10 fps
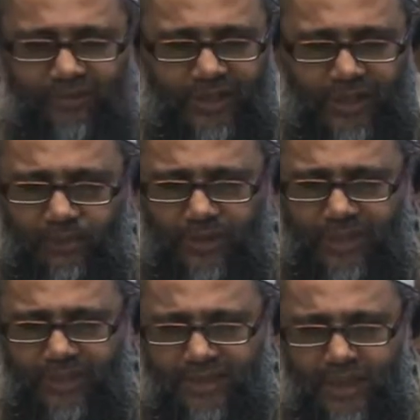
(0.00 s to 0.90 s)
for example,
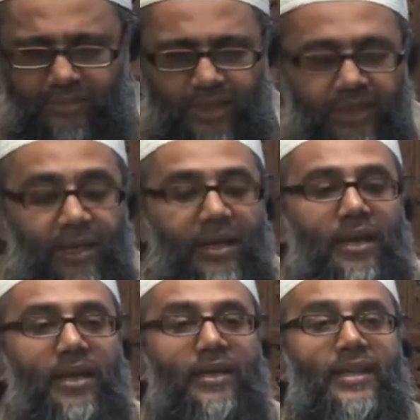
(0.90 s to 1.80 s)
says the same thing,
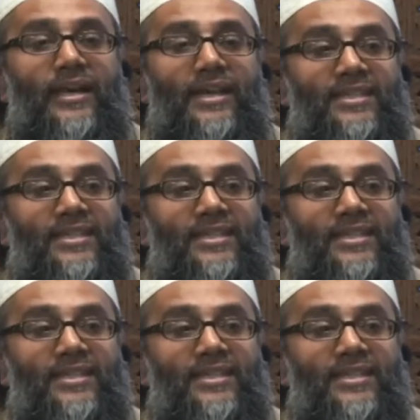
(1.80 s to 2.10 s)
that